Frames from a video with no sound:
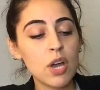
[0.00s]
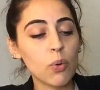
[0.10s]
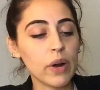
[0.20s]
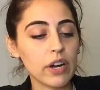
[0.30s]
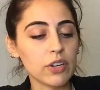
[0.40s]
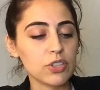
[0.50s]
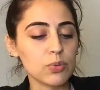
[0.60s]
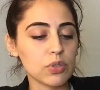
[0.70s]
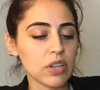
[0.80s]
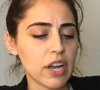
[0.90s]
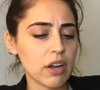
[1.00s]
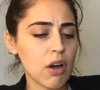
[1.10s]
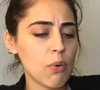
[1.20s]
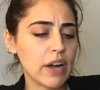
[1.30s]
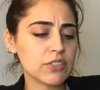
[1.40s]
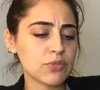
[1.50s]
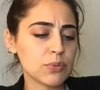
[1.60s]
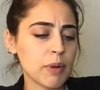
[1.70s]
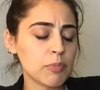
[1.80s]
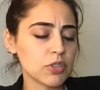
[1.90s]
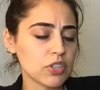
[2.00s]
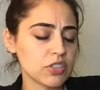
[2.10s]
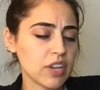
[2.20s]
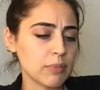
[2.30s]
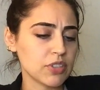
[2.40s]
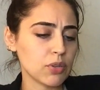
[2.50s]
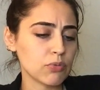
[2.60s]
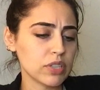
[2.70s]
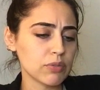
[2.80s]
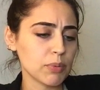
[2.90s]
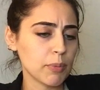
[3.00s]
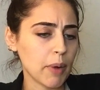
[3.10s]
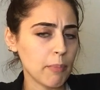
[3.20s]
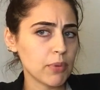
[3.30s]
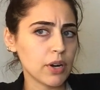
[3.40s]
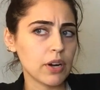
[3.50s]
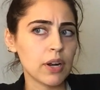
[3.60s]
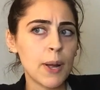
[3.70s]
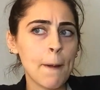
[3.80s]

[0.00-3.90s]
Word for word: where you were like oh i just remember the good times i don't really remember